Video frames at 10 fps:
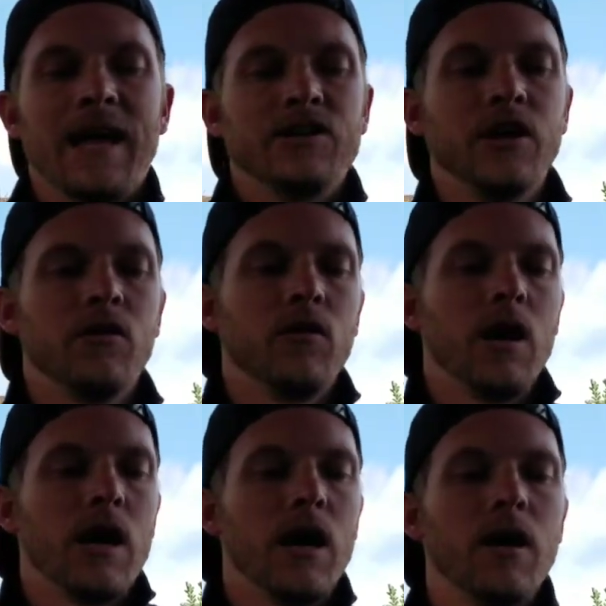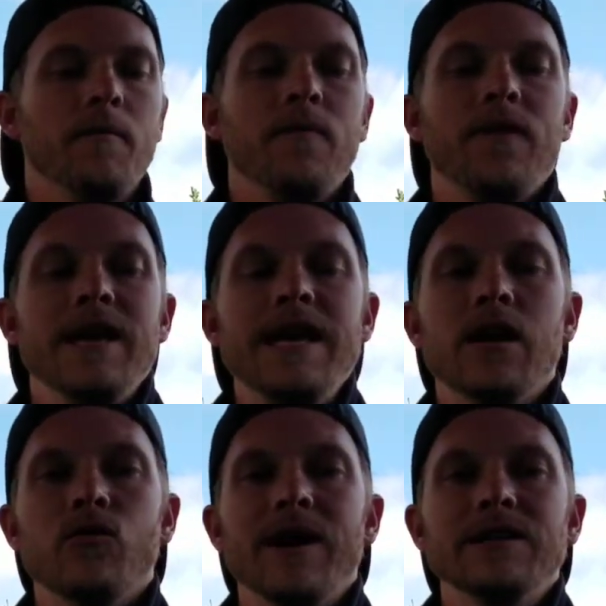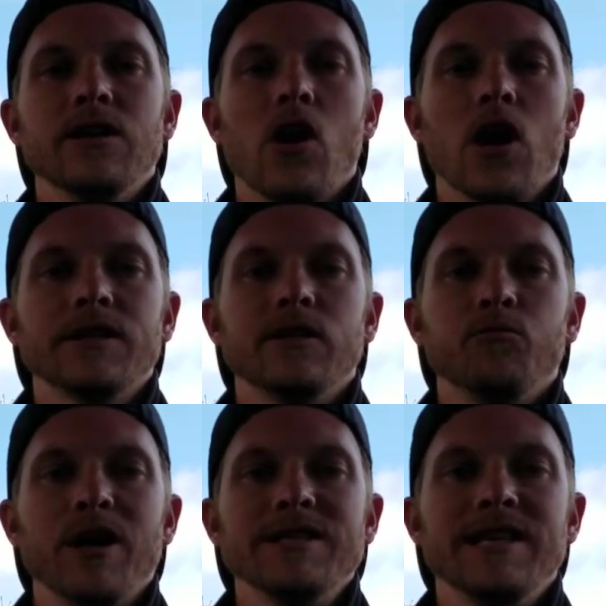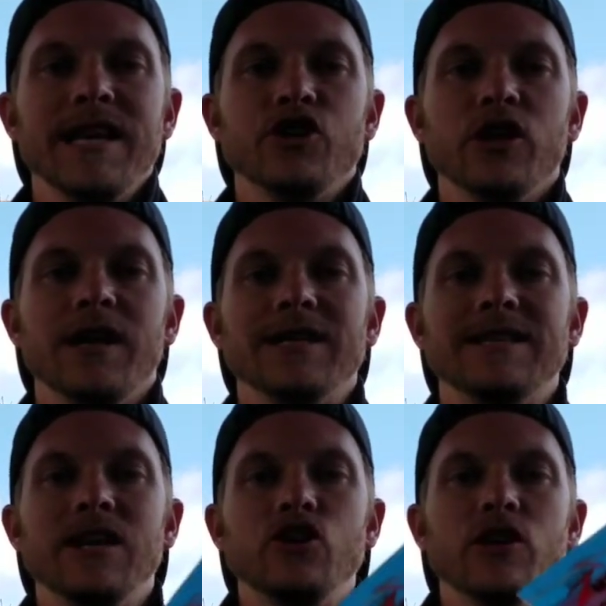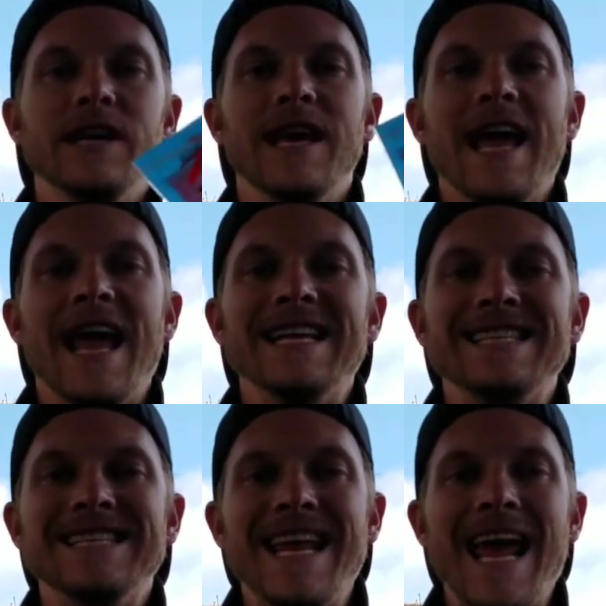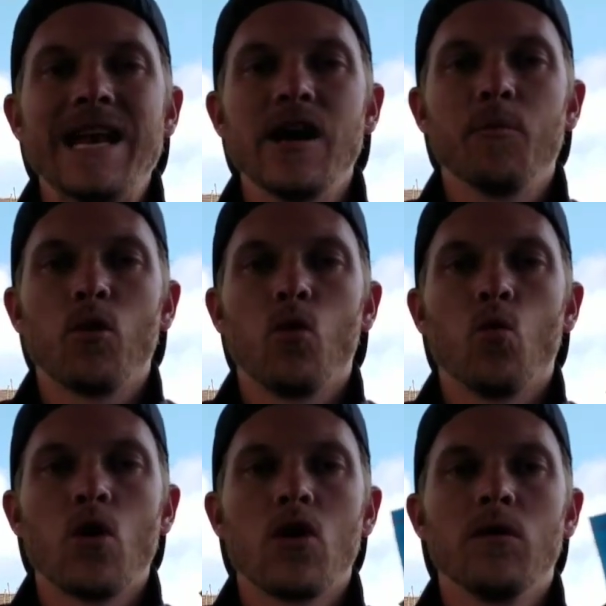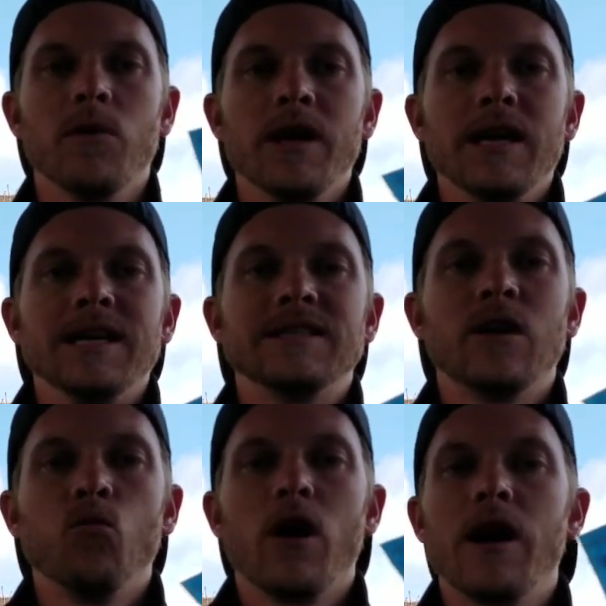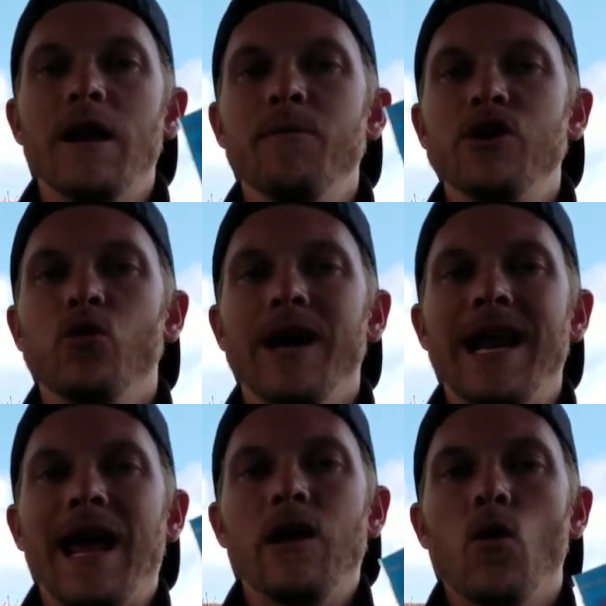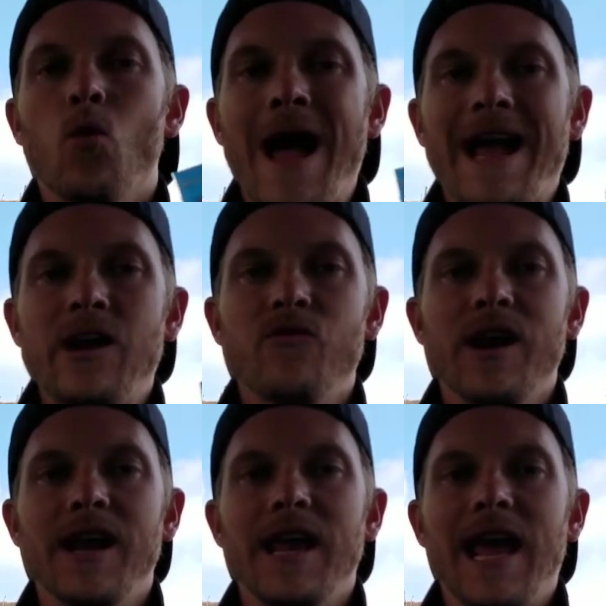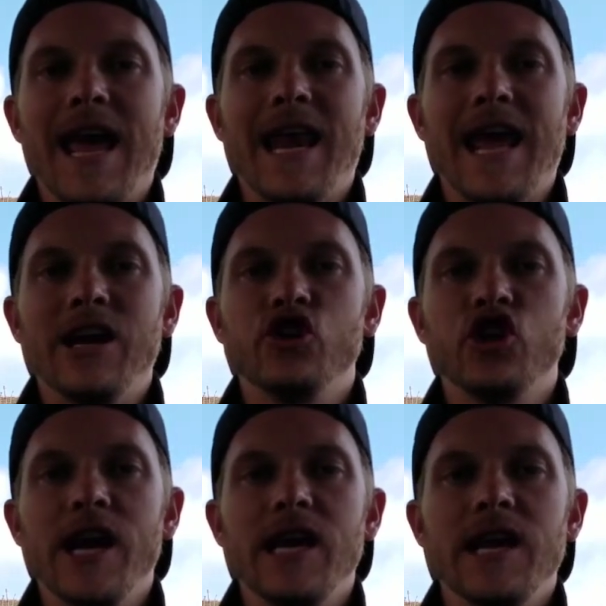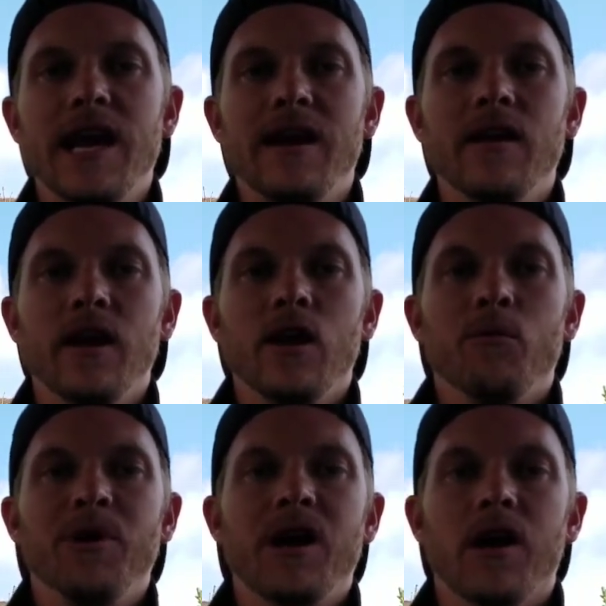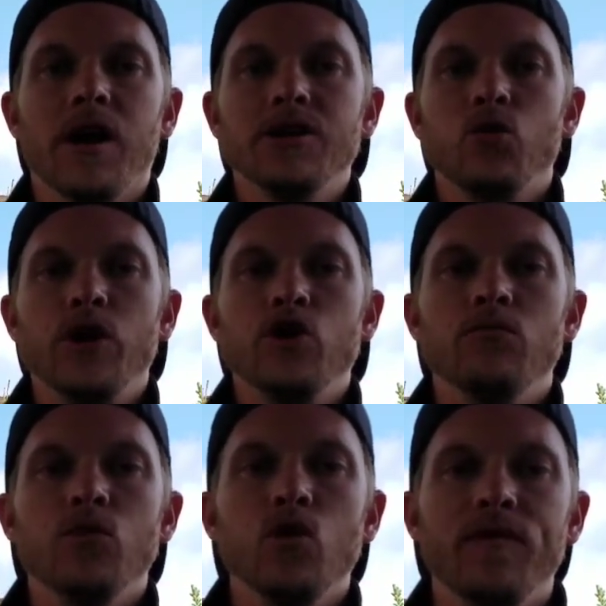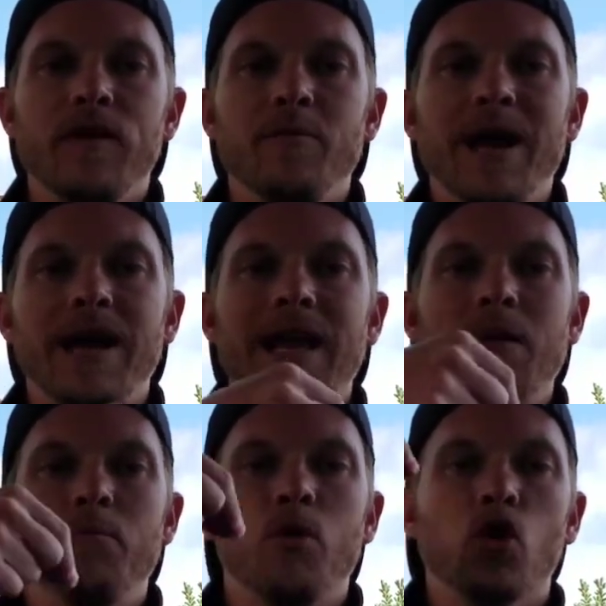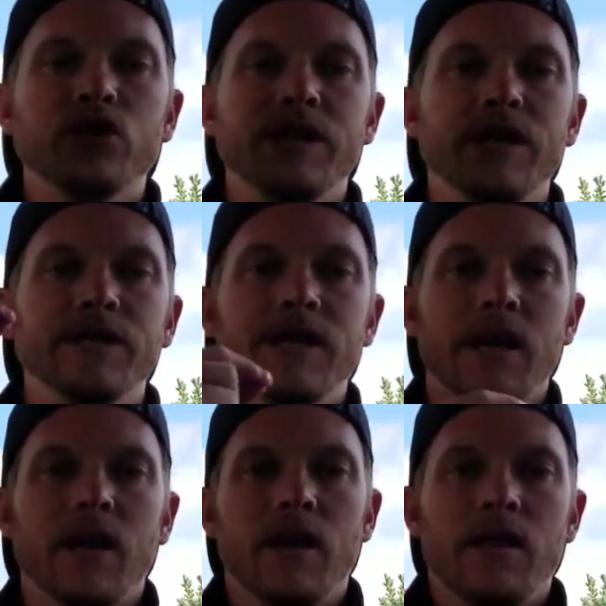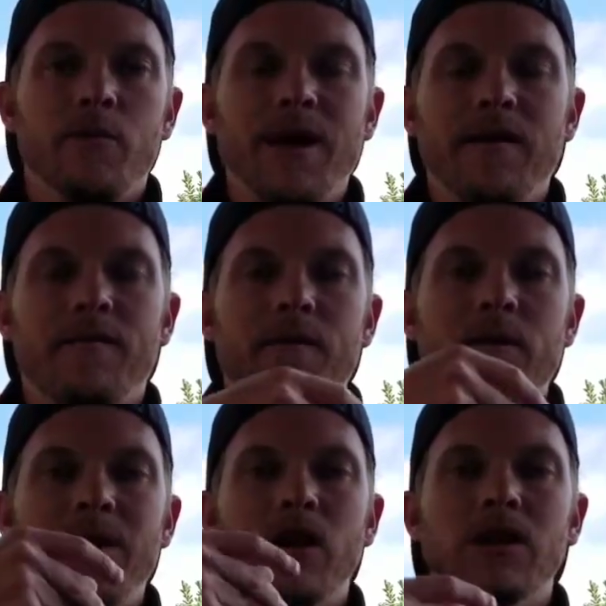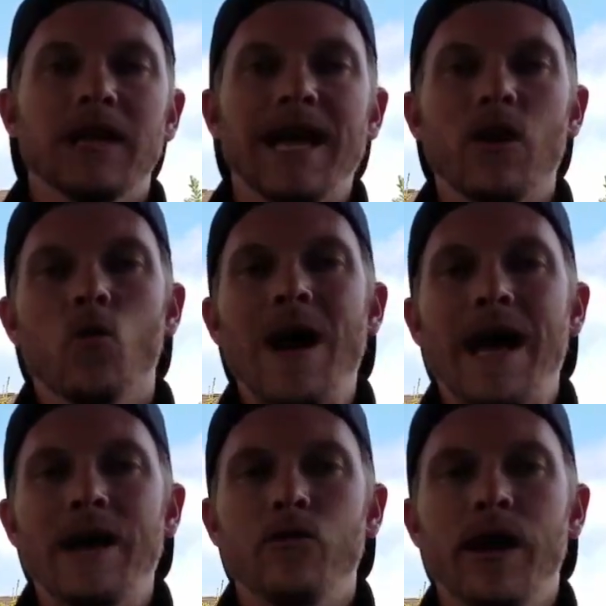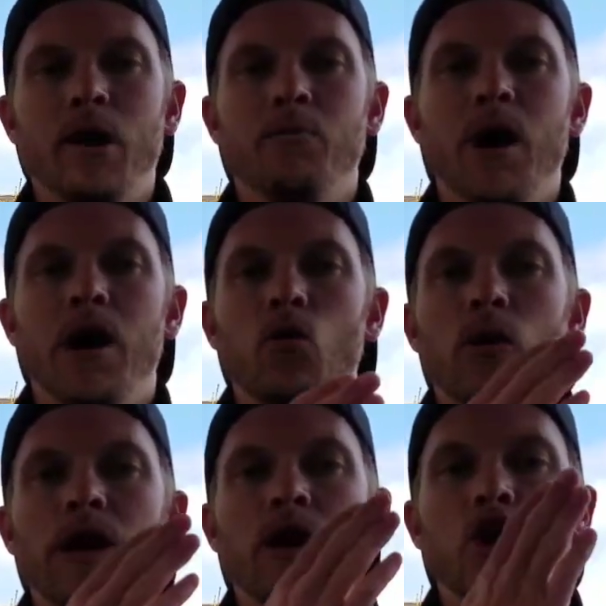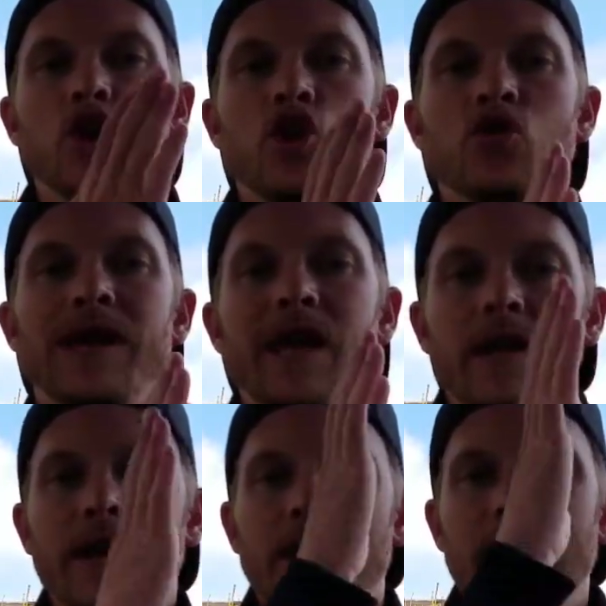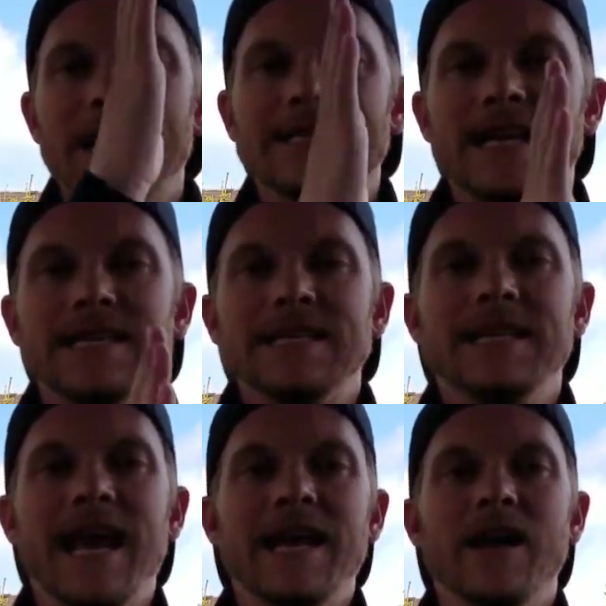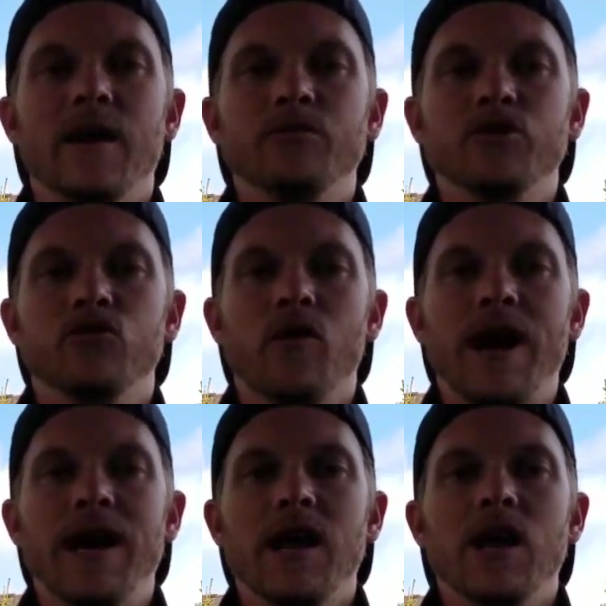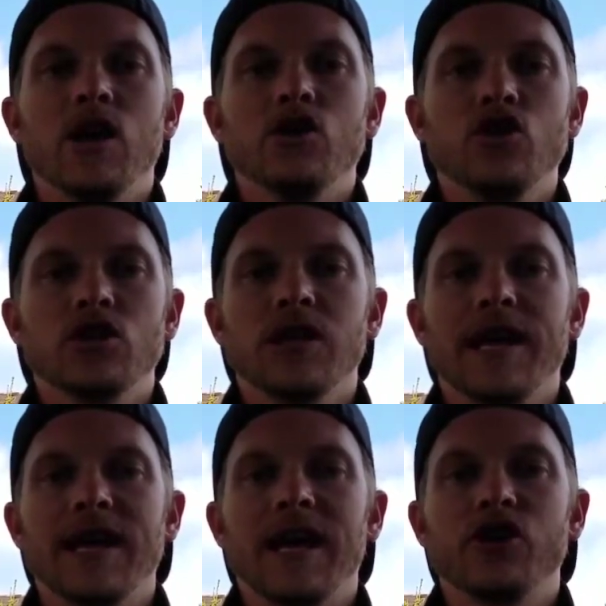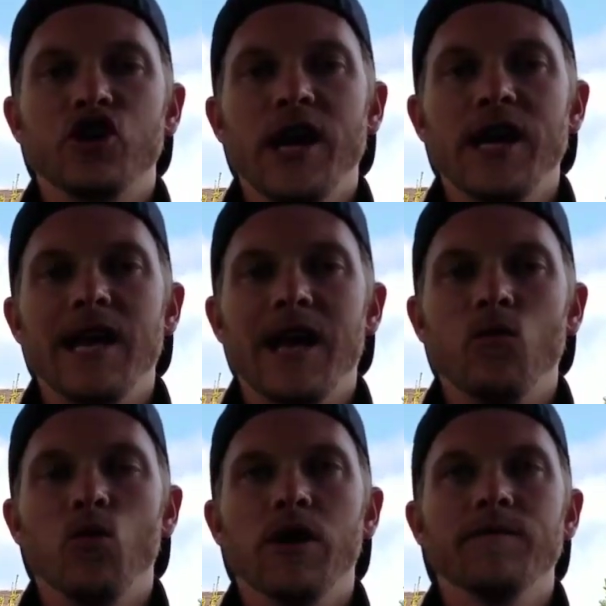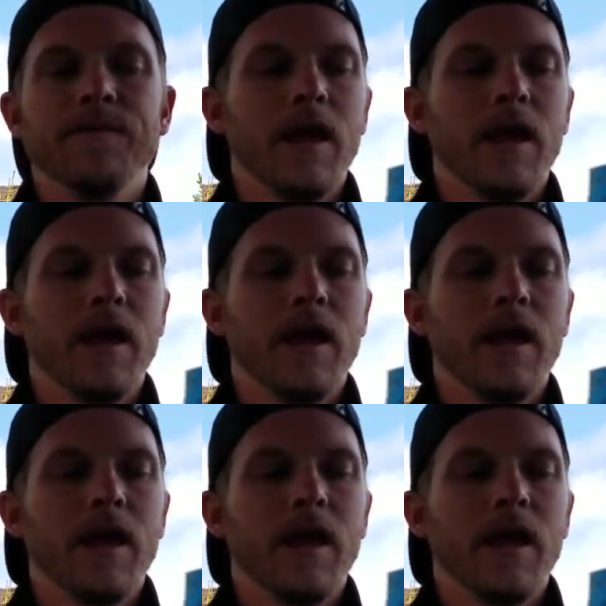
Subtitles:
So the Neko rig is an awesome presentation, essentially a stand-up worm somewhere in between a wacky rig and a shaky head, because when you move the bait, it pulses the bait from the middle like a wacky rig, but when you kill it, it's going to stand up straight just like a shaky head would.